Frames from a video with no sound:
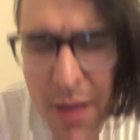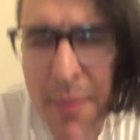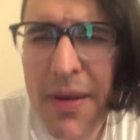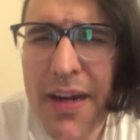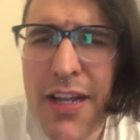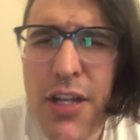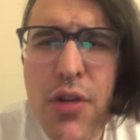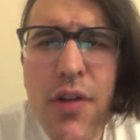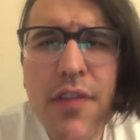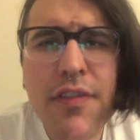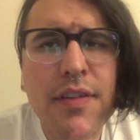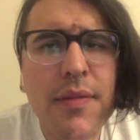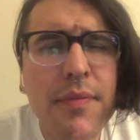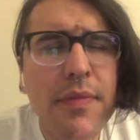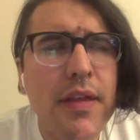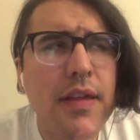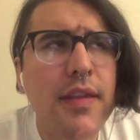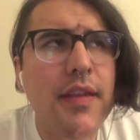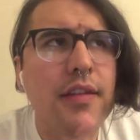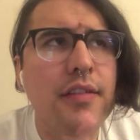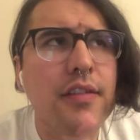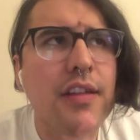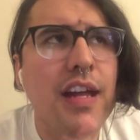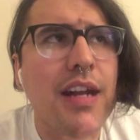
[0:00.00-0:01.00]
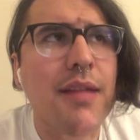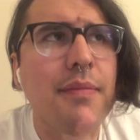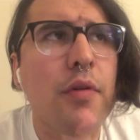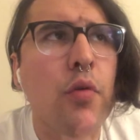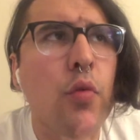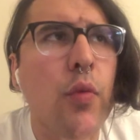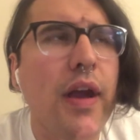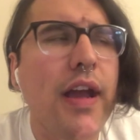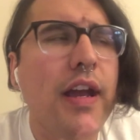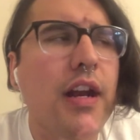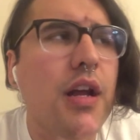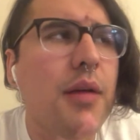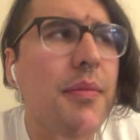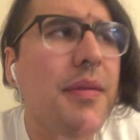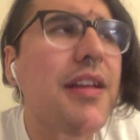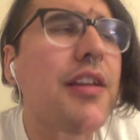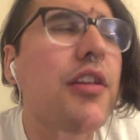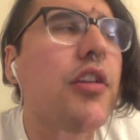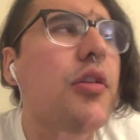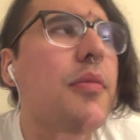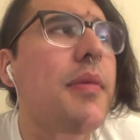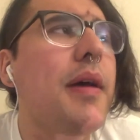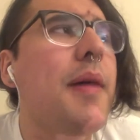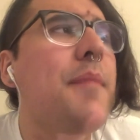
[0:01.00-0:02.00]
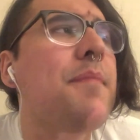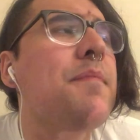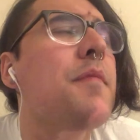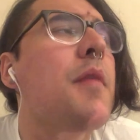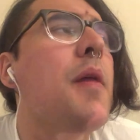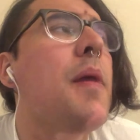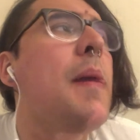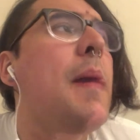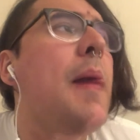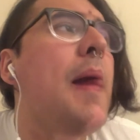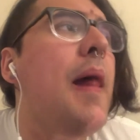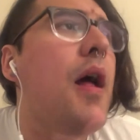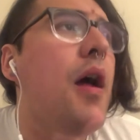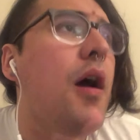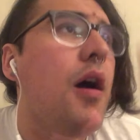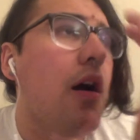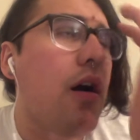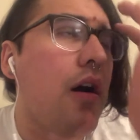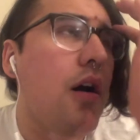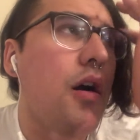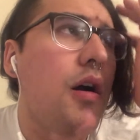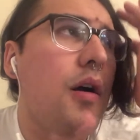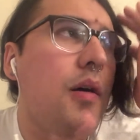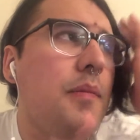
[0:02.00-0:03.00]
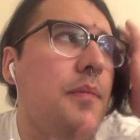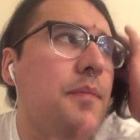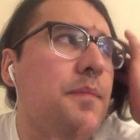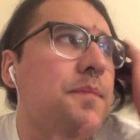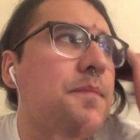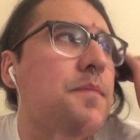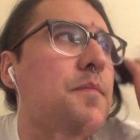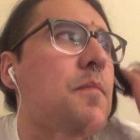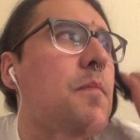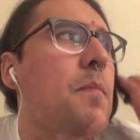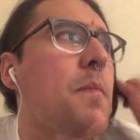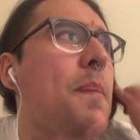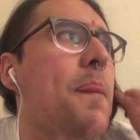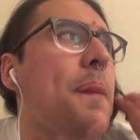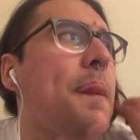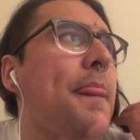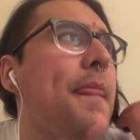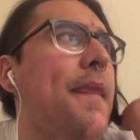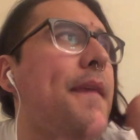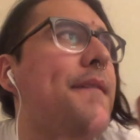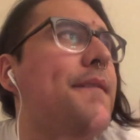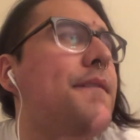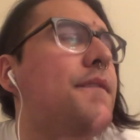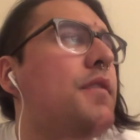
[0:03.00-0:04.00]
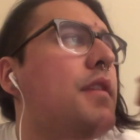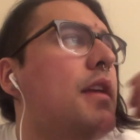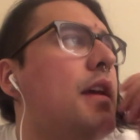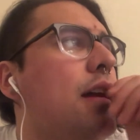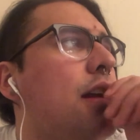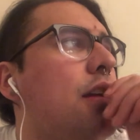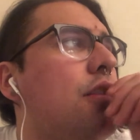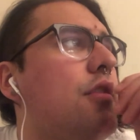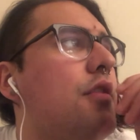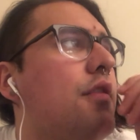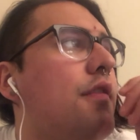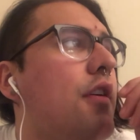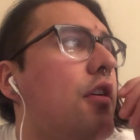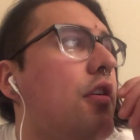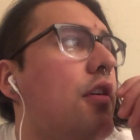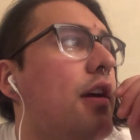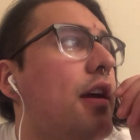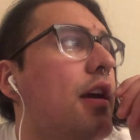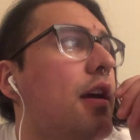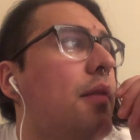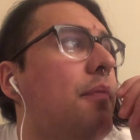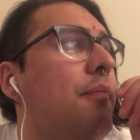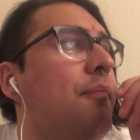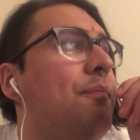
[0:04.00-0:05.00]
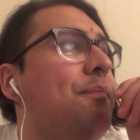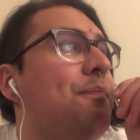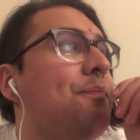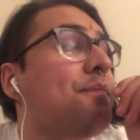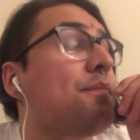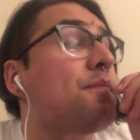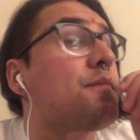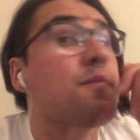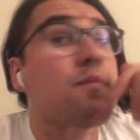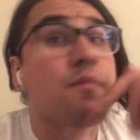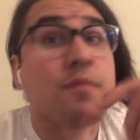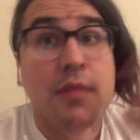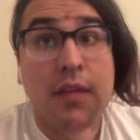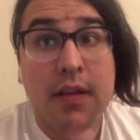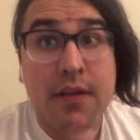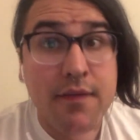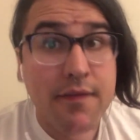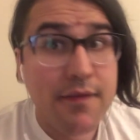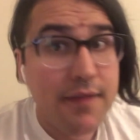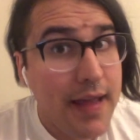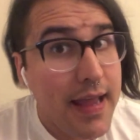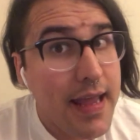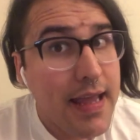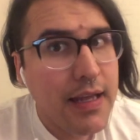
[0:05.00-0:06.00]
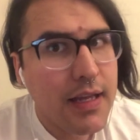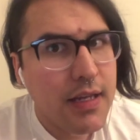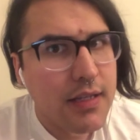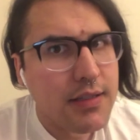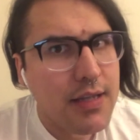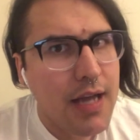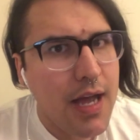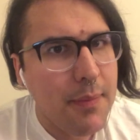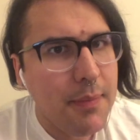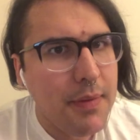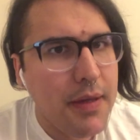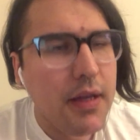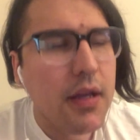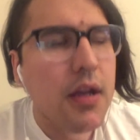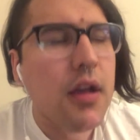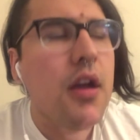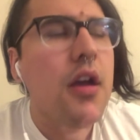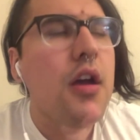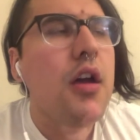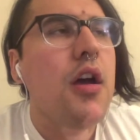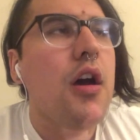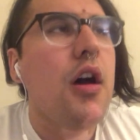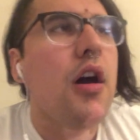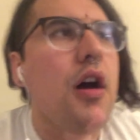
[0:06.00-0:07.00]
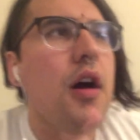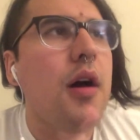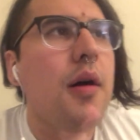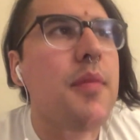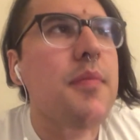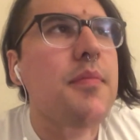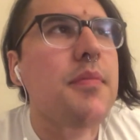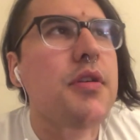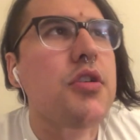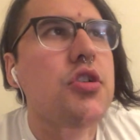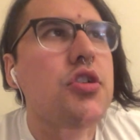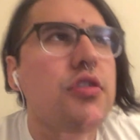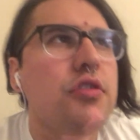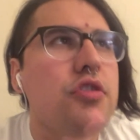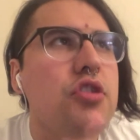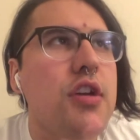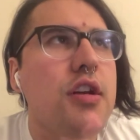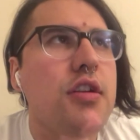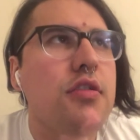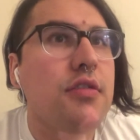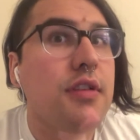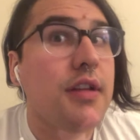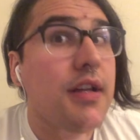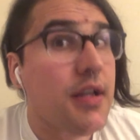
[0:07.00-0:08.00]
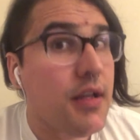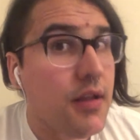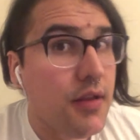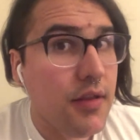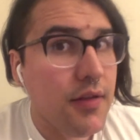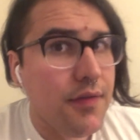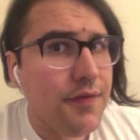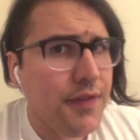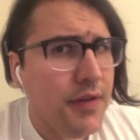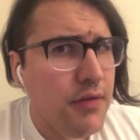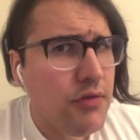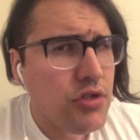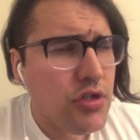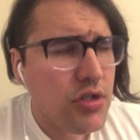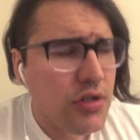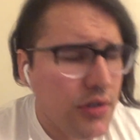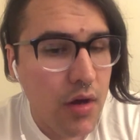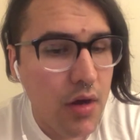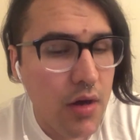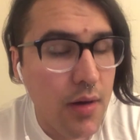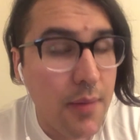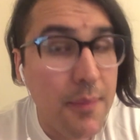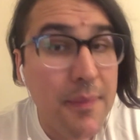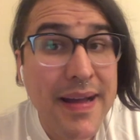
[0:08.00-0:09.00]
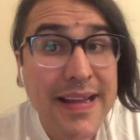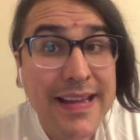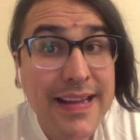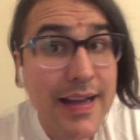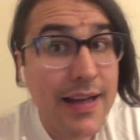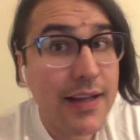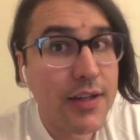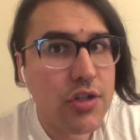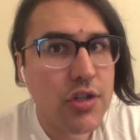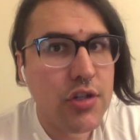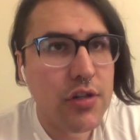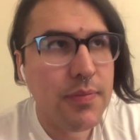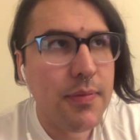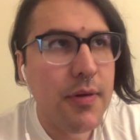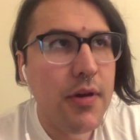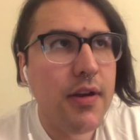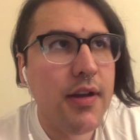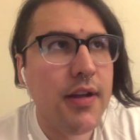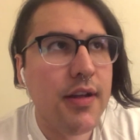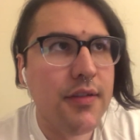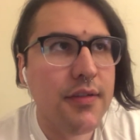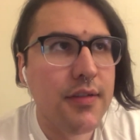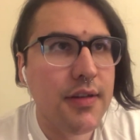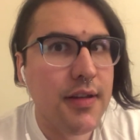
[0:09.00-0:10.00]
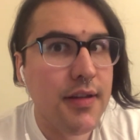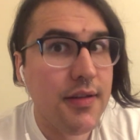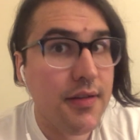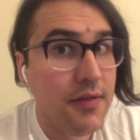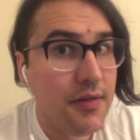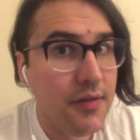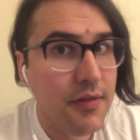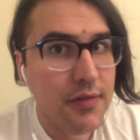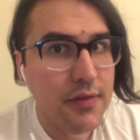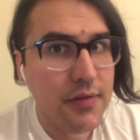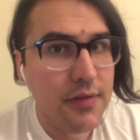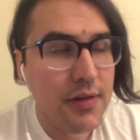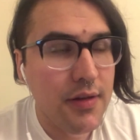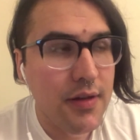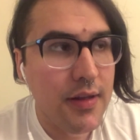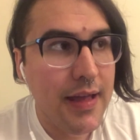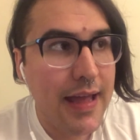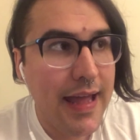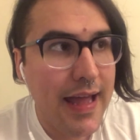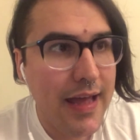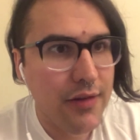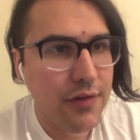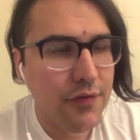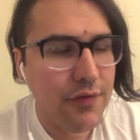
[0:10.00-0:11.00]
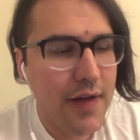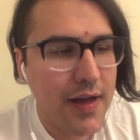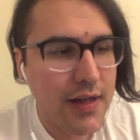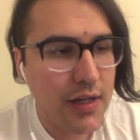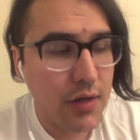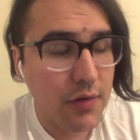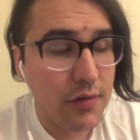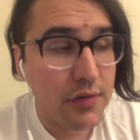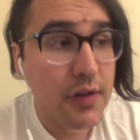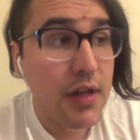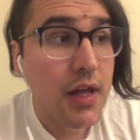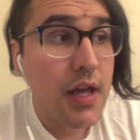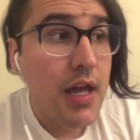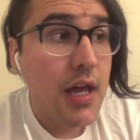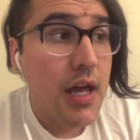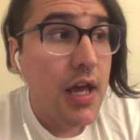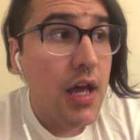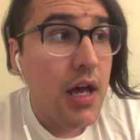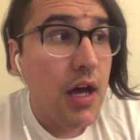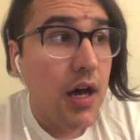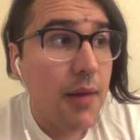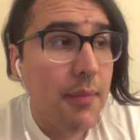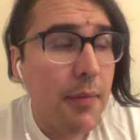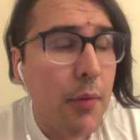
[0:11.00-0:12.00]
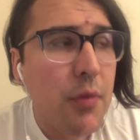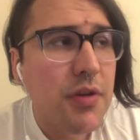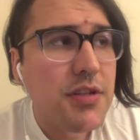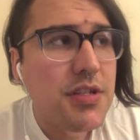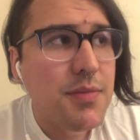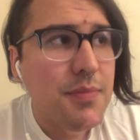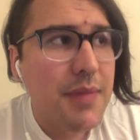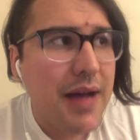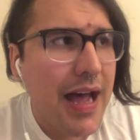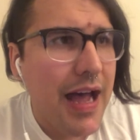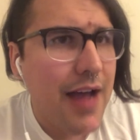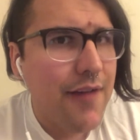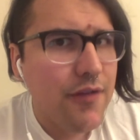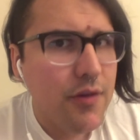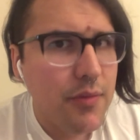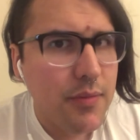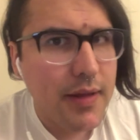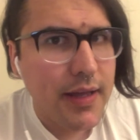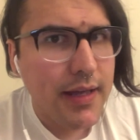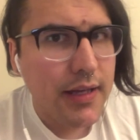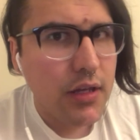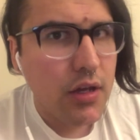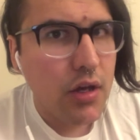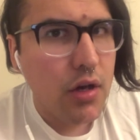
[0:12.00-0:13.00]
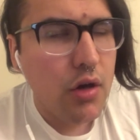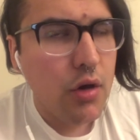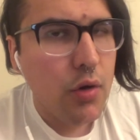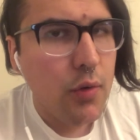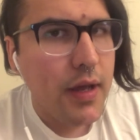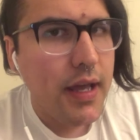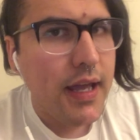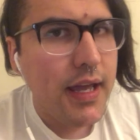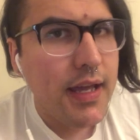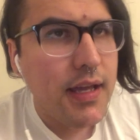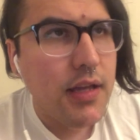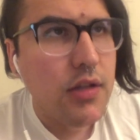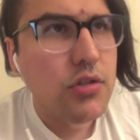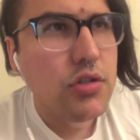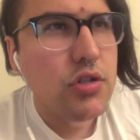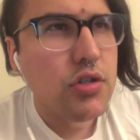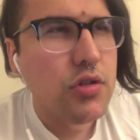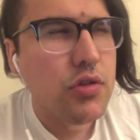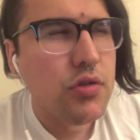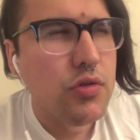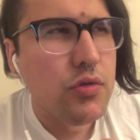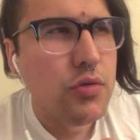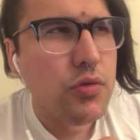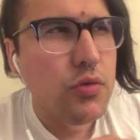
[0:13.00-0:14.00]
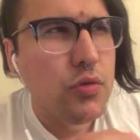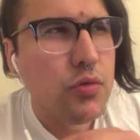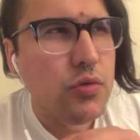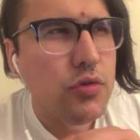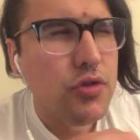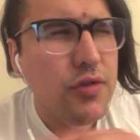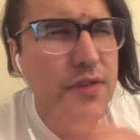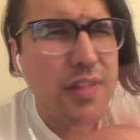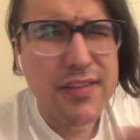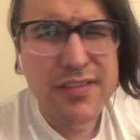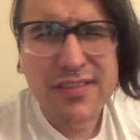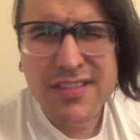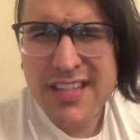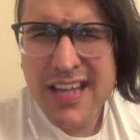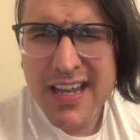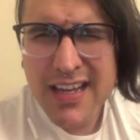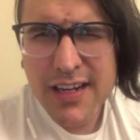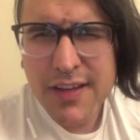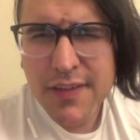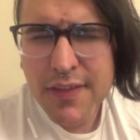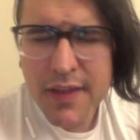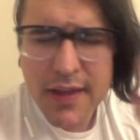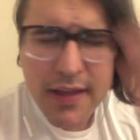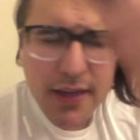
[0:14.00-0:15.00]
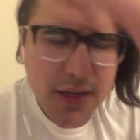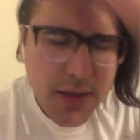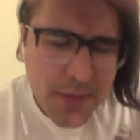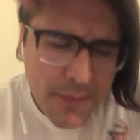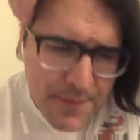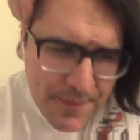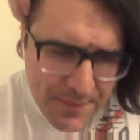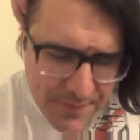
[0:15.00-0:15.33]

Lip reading: but I do have something that's kind of been weighing on me a little bit. And it's a very vague topic, but just generally the future. My college experience is as follows. I went to Mott from like '08 to 2010, I think.